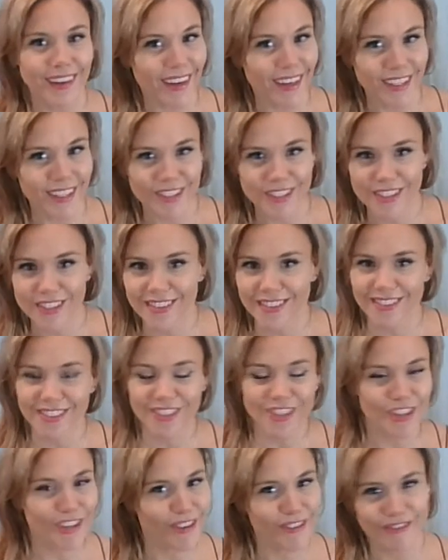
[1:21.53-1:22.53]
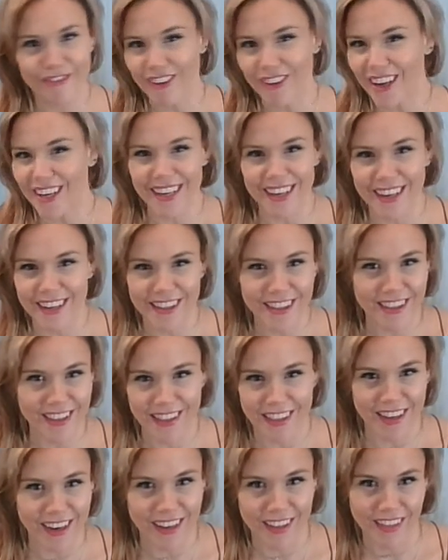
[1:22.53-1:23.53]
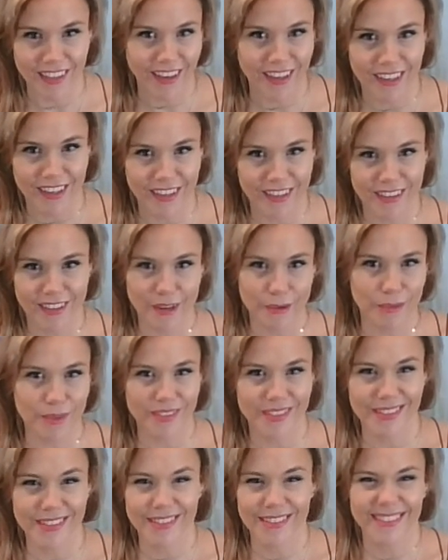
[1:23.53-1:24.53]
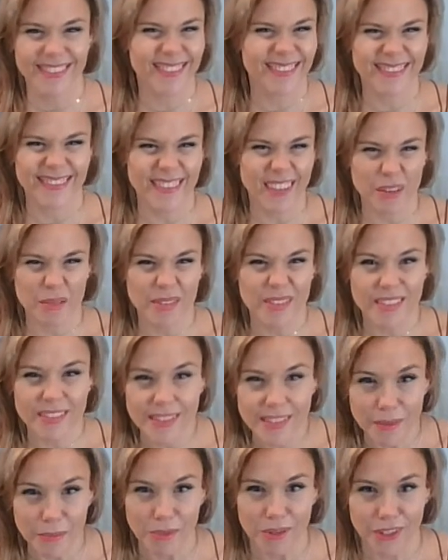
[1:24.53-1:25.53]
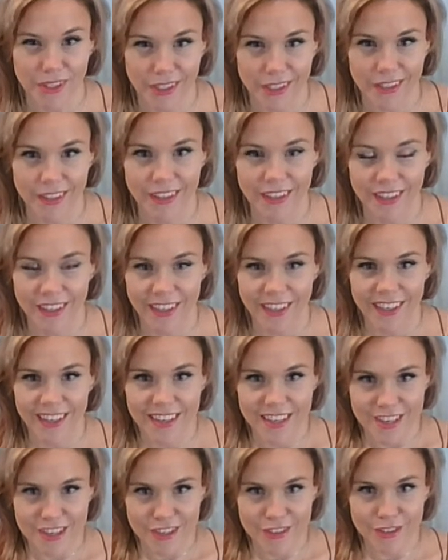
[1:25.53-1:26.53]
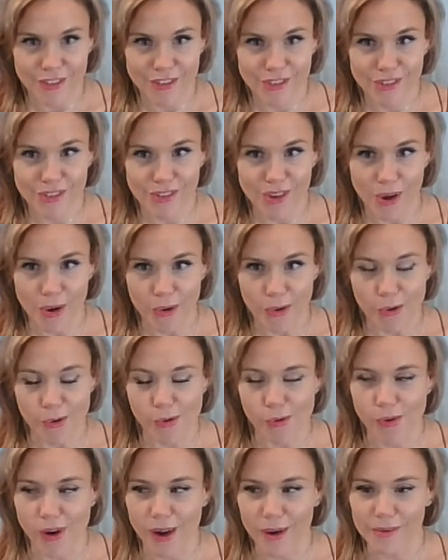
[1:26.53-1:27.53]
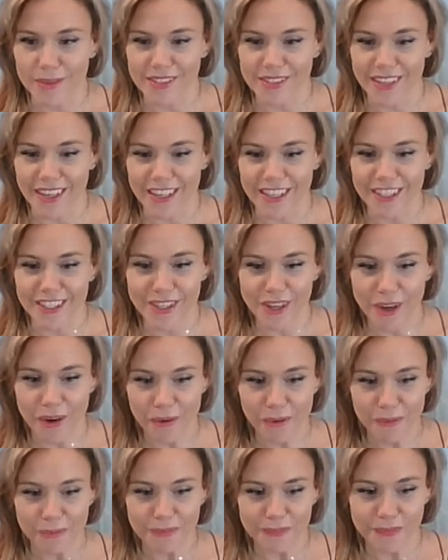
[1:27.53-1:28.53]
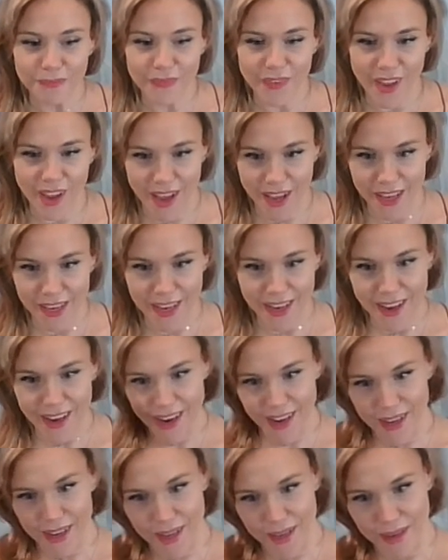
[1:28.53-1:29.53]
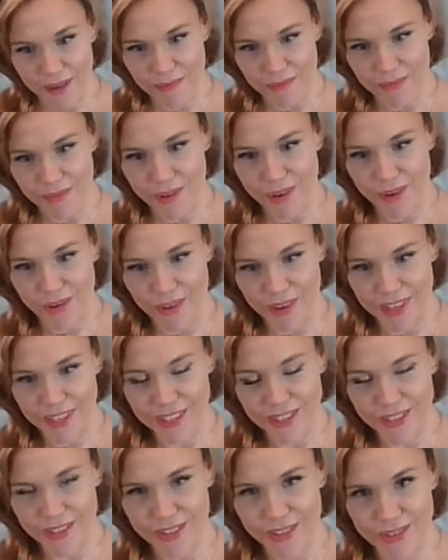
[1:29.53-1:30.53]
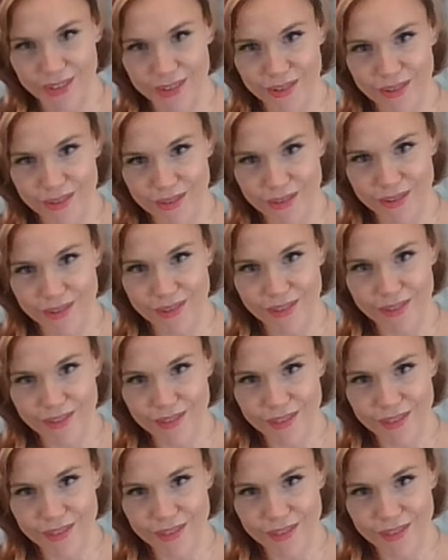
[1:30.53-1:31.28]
I just couldn't find anything that I liked that was similar. So I was like, I am going to